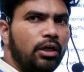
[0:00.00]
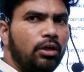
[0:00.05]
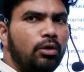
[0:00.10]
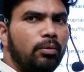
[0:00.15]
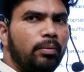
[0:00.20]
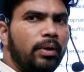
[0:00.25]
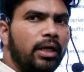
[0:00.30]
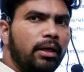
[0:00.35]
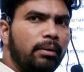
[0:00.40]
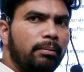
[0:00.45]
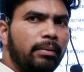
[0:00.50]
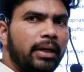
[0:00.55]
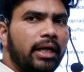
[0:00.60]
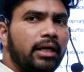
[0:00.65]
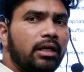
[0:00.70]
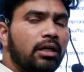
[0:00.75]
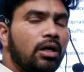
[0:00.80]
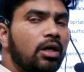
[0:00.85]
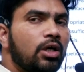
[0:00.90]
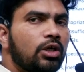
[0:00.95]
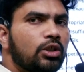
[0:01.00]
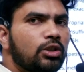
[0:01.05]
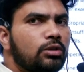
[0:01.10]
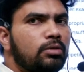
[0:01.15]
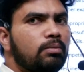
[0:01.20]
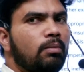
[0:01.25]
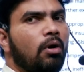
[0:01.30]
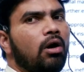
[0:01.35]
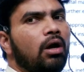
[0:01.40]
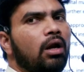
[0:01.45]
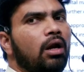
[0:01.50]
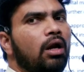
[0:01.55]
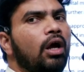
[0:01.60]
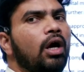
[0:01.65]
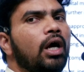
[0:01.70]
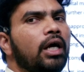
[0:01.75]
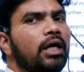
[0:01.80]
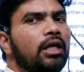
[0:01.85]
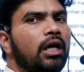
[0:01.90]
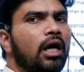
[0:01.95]
to be remain small
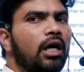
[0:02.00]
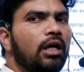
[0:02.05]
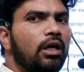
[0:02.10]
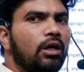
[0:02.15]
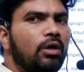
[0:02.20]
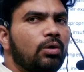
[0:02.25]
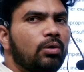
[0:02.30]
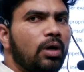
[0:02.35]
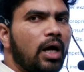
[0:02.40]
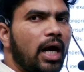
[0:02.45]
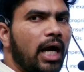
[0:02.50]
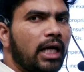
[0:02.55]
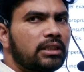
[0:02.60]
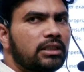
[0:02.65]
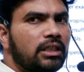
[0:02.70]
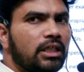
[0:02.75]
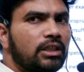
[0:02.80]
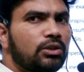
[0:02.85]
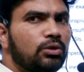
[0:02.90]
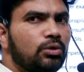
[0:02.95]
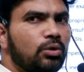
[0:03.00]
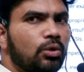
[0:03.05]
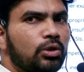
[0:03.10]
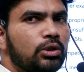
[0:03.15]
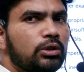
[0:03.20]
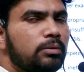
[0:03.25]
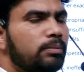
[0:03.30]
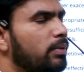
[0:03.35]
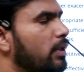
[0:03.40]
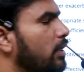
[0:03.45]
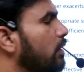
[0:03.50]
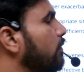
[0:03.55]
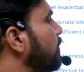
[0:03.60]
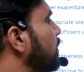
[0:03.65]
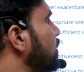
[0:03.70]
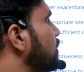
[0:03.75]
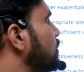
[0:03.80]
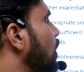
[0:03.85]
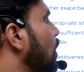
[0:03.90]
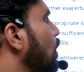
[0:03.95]
in order to access those
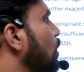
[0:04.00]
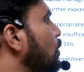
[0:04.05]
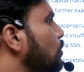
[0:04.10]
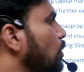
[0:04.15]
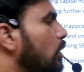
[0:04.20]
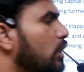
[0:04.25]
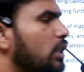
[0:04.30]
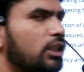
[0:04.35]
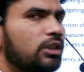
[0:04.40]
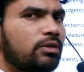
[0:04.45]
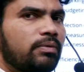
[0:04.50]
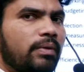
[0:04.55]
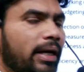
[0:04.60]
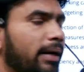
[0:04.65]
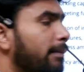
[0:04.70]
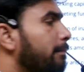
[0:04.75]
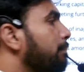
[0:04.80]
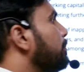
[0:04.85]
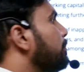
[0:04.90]
benefits. So in this way,